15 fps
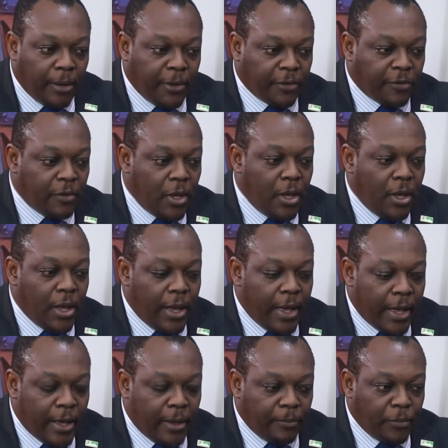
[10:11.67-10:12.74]
But
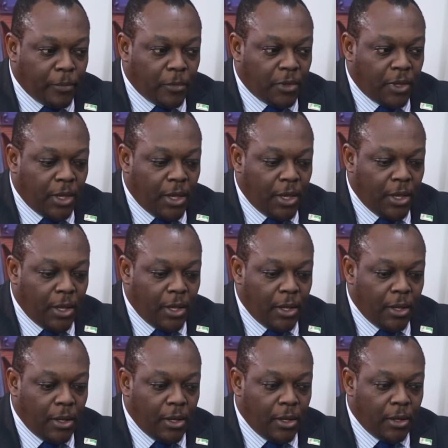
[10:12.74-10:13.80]

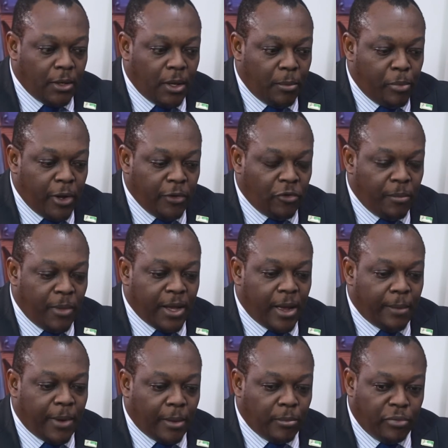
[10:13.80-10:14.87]
the point you make
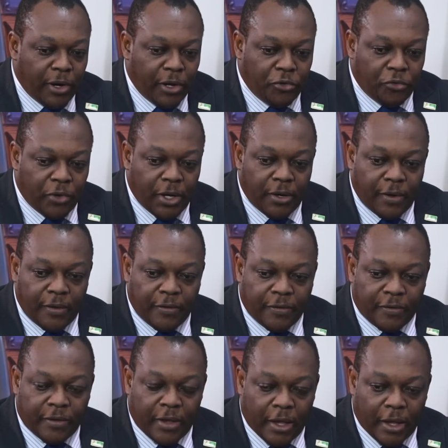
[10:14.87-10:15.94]
about brain drain is